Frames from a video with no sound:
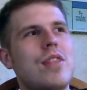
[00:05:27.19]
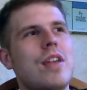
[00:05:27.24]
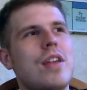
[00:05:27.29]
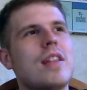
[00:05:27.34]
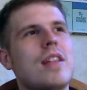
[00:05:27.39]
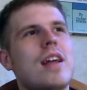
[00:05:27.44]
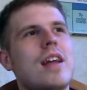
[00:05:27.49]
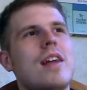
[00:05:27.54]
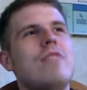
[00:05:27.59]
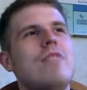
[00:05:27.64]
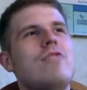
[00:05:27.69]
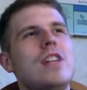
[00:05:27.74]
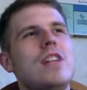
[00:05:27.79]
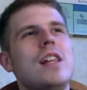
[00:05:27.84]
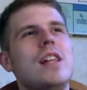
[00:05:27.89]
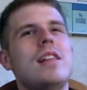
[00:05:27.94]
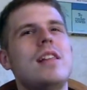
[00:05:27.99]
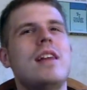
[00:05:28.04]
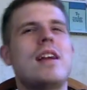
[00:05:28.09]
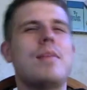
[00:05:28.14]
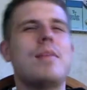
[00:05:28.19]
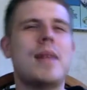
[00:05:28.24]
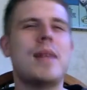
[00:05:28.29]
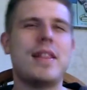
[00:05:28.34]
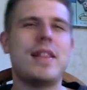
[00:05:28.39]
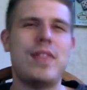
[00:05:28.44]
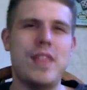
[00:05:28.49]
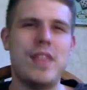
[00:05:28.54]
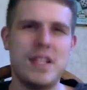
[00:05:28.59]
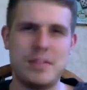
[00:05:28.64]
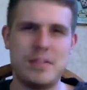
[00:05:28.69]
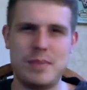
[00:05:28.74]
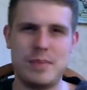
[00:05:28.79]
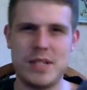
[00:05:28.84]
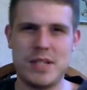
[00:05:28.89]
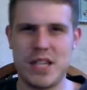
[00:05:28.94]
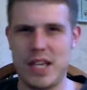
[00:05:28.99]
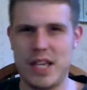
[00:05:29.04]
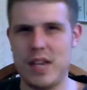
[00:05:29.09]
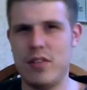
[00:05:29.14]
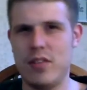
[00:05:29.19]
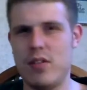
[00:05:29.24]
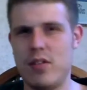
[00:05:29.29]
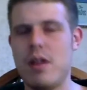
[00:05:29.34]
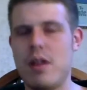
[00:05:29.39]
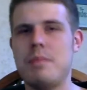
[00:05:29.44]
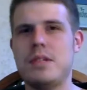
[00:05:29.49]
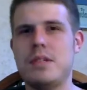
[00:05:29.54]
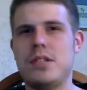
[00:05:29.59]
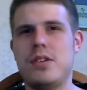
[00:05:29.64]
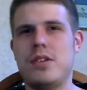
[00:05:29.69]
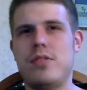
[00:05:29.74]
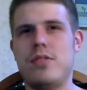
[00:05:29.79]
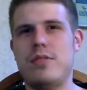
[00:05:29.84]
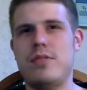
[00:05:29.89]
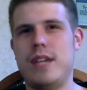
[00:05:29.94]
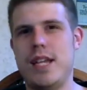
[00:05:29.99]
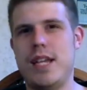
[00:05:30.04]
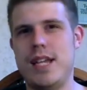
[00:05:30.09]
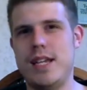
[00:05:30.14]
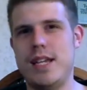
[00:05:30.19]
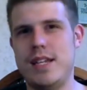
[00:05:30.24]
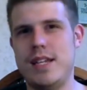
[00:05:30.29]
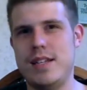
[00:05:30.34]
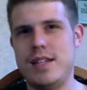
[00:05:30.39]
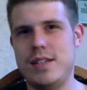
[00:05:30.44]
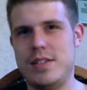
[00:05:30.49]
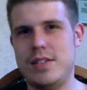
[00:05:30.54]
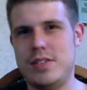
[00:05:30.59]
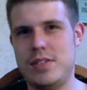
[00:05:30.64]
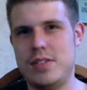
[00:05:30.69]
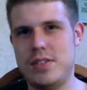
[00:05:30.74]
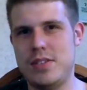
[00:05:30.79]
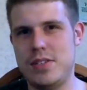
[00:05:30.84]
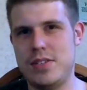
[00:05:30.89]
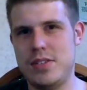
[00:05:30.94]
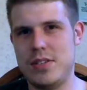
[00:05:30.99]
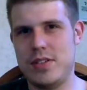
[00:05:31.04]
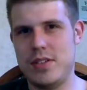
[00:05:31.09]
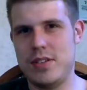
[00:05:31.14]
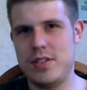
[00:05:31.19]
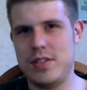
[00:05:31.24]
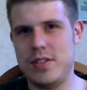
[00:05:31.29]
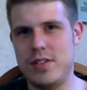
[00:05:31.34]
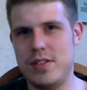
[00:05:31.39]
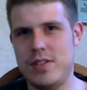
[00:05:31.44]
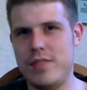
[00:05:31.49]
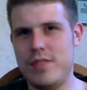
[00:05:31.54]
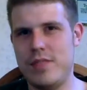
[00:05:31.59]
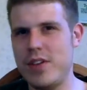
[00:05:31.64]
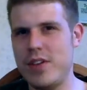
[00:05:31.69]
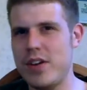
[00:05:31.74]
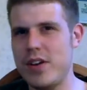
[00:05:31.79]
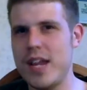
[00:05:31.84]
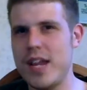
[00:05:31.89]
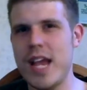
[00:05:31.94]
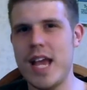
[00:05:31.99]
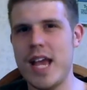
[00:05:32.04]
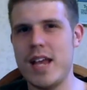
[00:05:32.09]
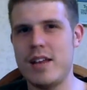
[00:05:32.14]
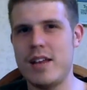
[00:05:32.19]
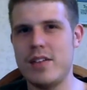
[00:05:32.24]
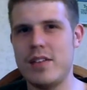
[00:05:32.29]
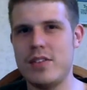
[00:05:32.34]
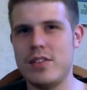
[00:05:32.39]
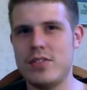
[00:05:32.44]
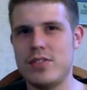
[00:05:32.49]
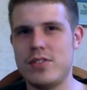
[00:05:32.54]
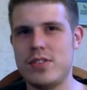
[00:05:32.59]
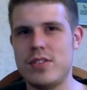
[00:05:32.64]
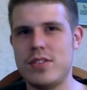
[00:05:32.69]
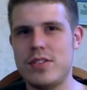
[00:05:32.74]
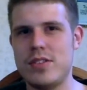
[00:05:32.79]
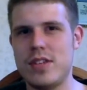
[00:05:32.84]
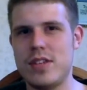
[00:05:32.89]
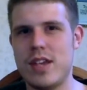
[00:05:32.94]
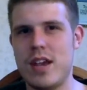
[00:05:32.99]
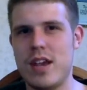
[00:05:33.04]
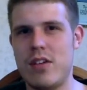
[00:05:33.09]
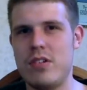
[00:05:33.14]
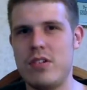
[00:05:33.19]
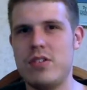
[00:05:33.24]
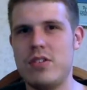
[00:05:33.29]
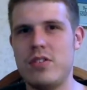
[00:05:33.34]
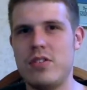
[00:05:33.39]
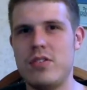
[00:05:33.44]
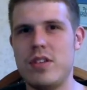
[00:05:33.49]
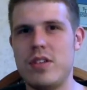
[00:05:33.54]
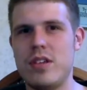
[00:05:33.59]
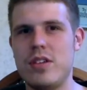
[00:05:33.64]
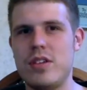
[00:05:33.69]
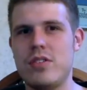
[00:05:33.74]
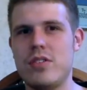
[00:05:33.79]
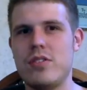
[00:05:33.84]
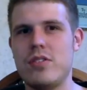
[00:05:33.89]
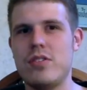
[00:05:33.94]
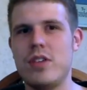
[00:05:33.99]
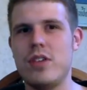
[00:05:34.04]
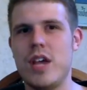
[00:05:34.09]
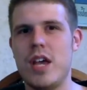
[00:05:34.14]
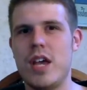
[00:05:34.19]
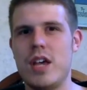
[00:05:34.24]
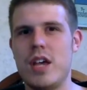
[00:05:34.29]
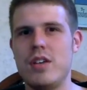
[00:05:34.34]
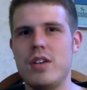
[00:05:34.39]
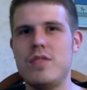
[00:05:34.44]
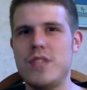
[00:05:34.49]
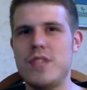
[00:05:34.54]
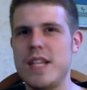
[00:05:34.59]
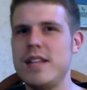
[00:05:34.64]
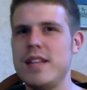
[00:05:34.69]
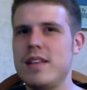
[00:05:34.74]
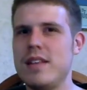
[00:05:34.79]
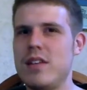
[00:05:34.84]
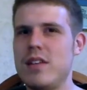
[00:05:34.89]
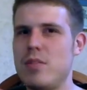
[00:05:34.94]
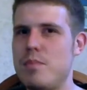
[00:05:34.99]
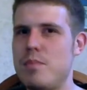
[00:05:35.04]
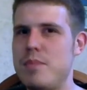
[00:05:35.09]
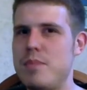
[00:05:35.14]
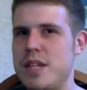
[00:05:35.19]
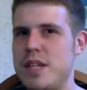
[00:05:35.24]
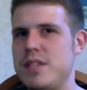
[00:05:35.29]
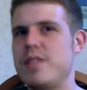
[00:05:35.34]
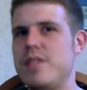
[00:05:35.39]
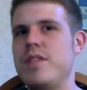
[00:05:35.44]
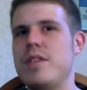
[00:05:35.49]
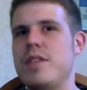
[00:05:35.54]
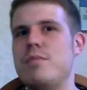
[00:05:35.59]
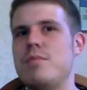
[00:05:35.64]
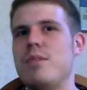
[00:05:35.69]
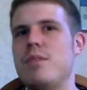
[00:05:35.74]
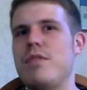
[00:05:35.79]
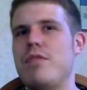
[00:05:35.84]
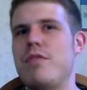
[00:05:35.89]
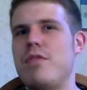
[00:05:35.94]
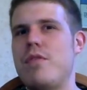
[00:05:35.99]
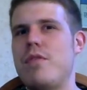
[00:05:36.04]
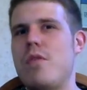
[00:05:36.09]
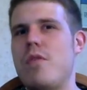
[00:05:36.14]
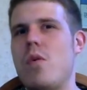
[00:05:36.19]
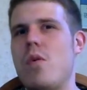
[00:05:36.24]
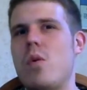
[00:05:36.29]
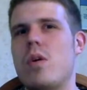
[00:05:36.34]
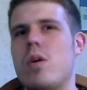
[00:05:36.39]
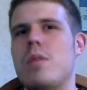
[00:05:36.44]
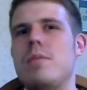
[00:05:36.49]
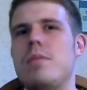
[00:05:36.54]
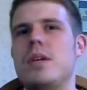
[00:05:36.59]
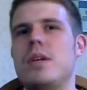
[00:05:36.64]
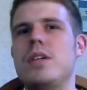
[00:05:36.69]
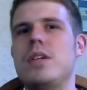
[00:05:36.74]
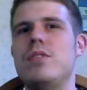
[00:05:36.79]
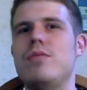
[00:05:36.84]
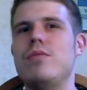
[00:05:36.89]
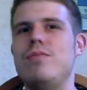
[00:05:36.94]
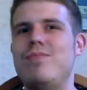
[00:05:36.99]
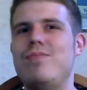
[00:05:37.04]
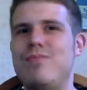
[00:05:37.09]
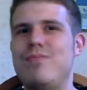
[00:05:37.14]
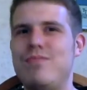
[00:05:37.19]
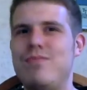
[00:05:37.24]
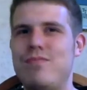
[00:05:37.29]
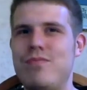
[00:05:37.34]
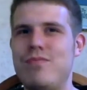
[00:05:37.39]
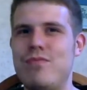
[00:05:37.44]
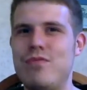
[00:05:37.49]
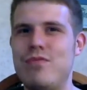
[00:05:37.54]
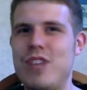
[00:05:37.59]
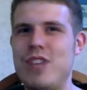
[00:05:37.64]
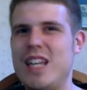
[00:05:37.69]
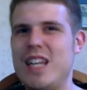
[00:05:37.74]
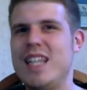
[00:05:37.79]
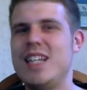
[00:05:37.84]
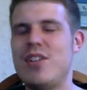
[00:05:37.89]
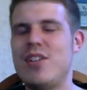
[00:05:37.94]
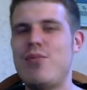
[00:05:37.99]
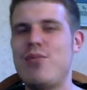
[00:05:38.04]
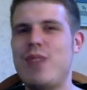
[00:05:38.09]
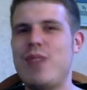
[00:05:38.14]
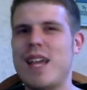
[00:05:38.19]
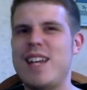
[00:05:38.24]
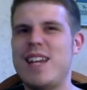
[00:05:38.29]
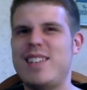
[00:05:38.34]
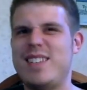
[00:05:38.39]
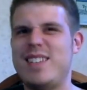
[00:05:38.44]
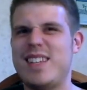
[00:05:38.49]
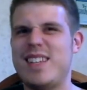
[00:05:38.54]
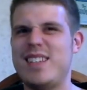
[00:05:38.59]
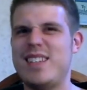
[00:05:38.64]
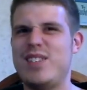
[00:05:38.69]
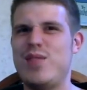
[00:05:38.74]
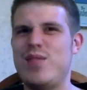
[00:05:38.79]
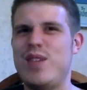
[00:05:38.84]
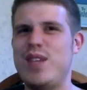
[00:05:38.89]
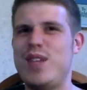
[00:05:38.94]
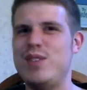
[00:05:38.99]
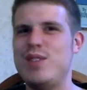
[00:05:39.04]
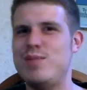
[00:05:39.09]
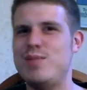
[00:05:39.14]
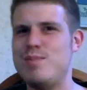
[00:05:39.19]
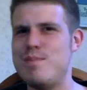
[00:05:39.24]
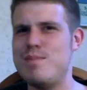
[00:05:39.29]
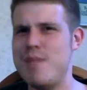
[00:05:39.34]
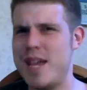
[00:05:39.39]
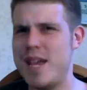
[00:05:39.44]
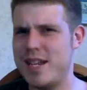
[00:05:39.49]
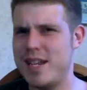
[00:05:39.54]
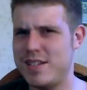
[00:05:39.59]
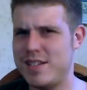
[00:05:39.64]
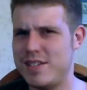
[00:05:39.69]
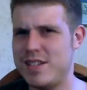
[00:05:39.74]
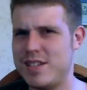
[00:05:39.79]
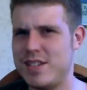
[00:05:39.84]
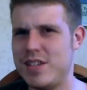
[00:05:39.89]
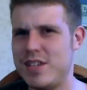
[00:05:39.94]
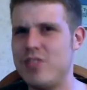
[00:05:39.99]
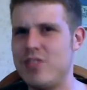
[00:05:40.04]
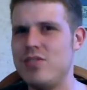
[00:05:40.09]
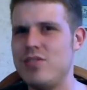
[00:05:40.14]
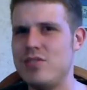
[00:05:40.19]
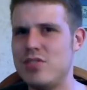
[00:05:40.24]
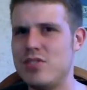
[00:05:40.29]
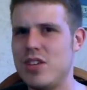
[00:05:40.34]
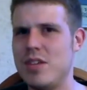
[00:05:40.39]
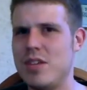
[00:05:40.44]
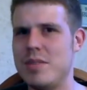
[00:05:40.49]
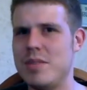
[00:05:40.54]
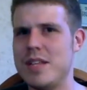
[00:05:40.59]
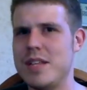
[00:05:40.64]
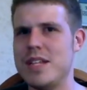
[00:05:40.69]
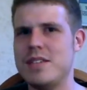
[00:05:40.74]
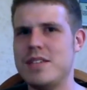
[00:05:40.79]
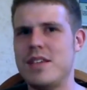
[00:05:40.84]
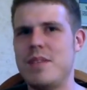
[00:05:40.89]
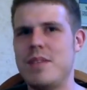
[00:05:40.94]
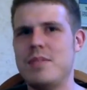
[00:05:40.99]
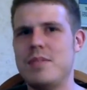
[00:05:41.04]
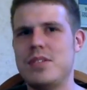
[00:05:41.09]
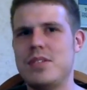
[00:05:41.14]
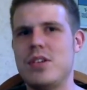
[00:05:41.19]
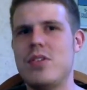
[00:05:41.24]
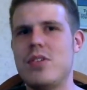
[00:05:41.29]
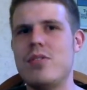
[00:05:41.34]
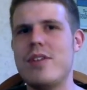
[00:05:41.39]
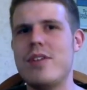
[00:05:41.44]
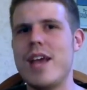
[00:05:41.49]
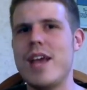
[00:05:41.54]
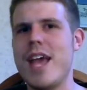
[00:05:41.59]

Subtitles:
that I really like about this particular episode is the very end. There's this character that you've seen little bits of him before, but you really don't get a sense of his menace until you see him in this episode,